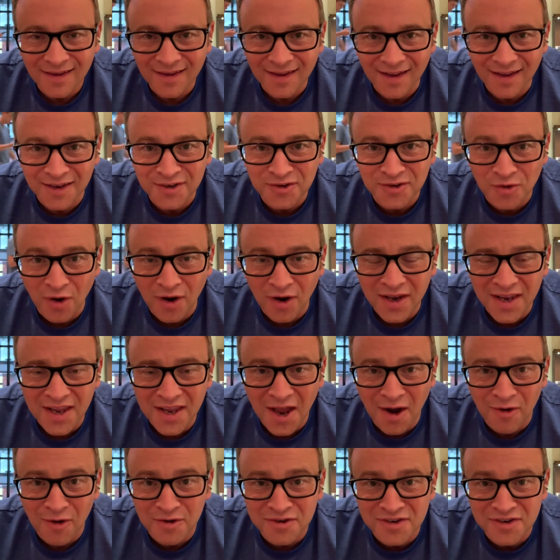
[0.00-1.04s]
And try and
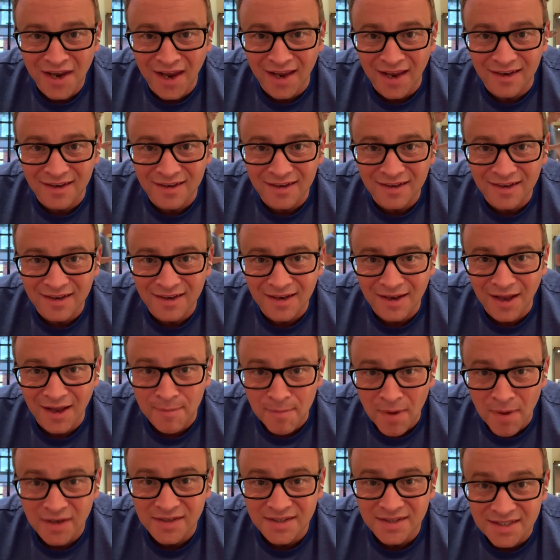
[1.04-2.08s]
encourage it
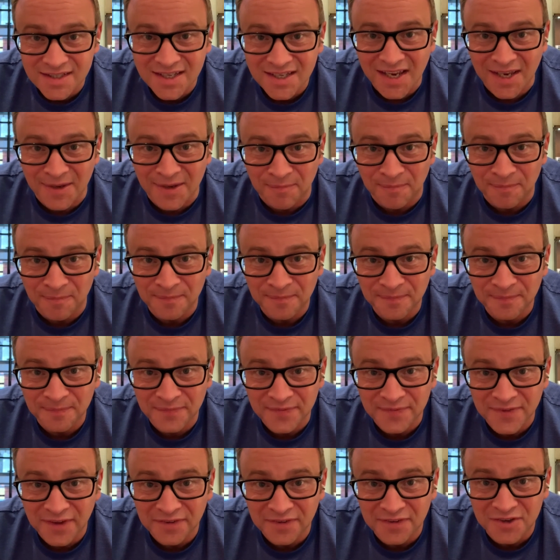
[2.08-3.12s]
amongst the team.
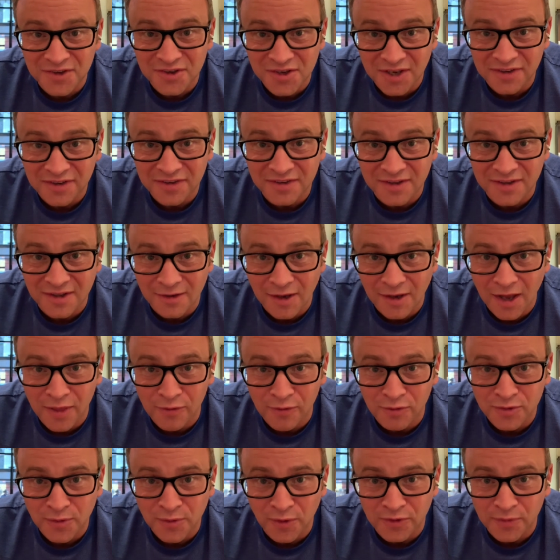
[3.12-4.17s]
Doesn't just the
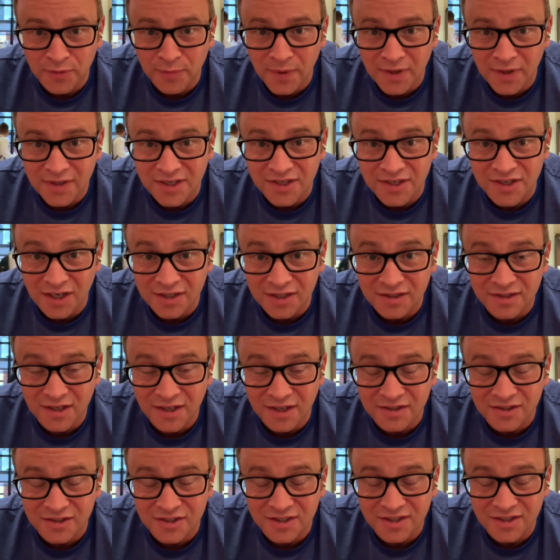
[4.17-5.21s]
responsibility
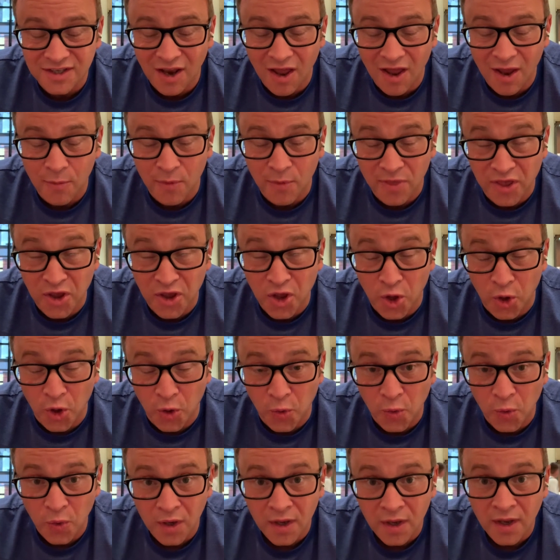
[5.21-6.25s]
doesn't just lie with you,
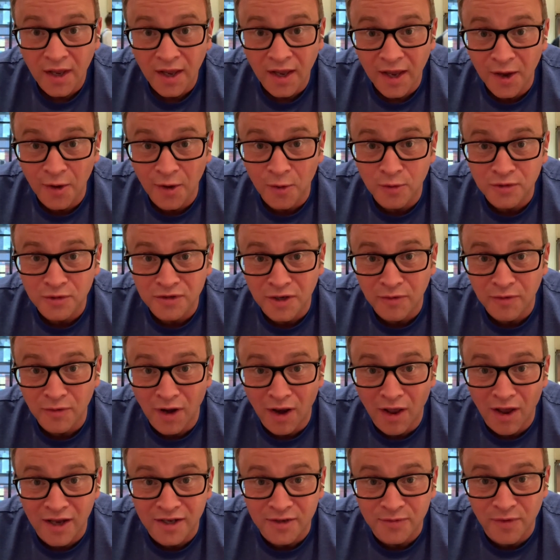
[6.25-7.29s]
it also
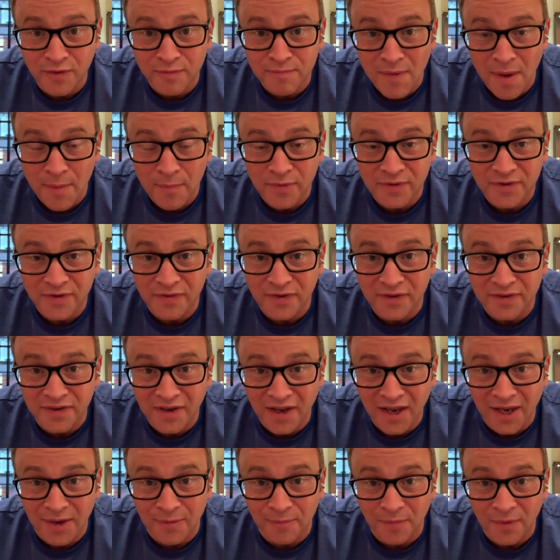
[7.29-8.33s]
relies with members of the
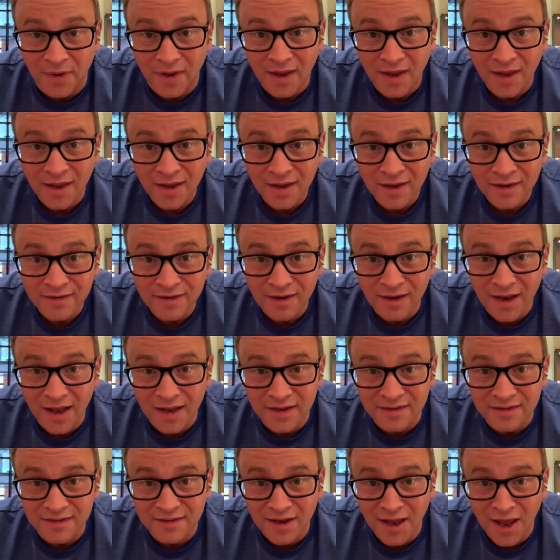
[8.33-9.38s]
team. So
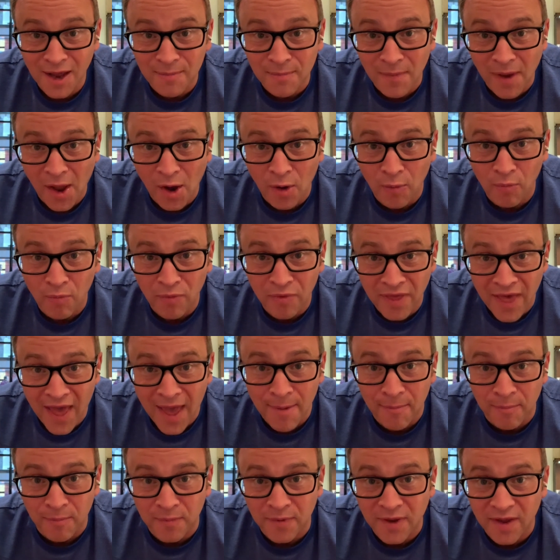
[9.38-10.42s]
let's help
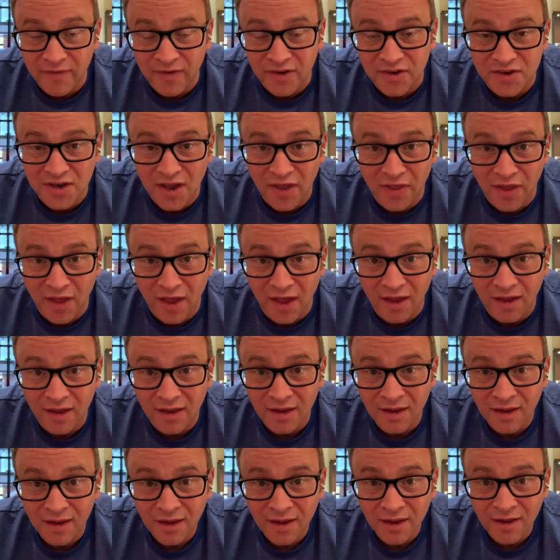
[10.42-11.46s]
them give each other
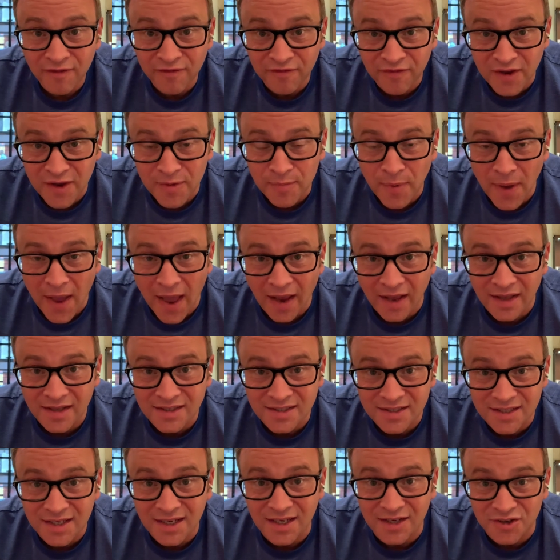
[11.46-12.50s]
feedback and
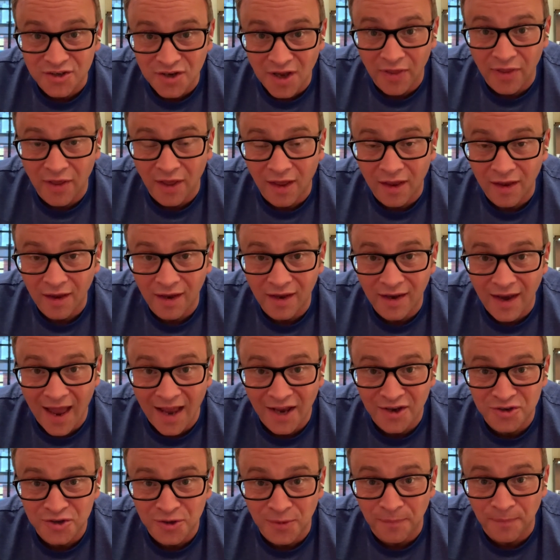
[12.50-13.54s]
see each other in
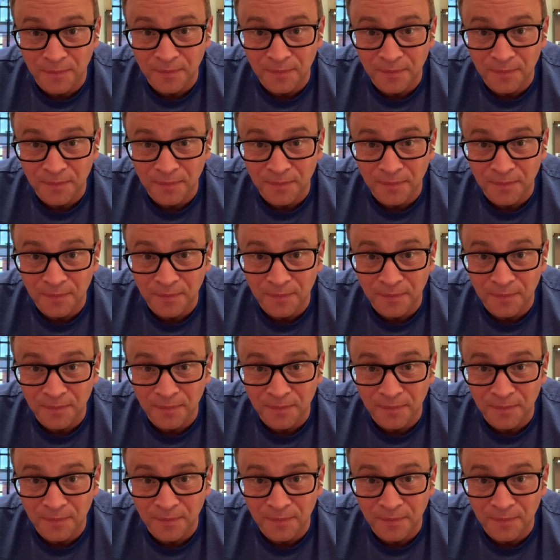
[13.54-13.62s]
action.